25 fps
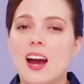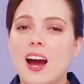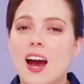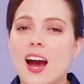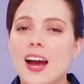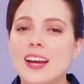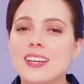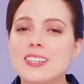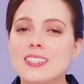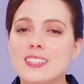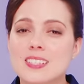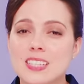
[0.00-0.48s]

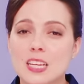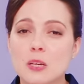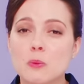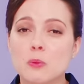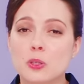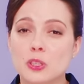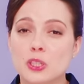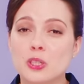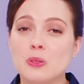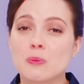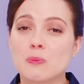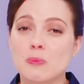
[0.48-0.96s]
I see
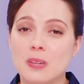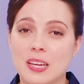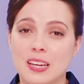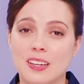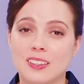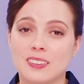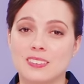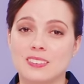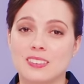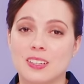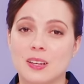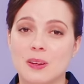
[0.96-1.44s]
what you
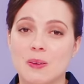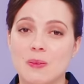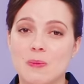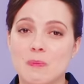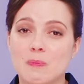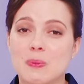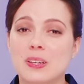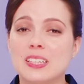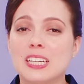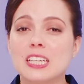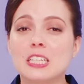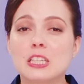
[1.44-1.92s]
mean,
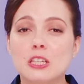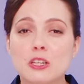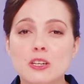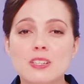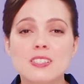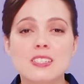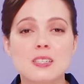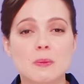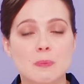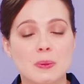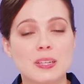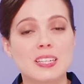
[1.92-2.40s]
but it
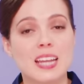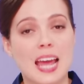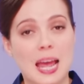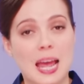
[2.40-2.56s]
looks a bit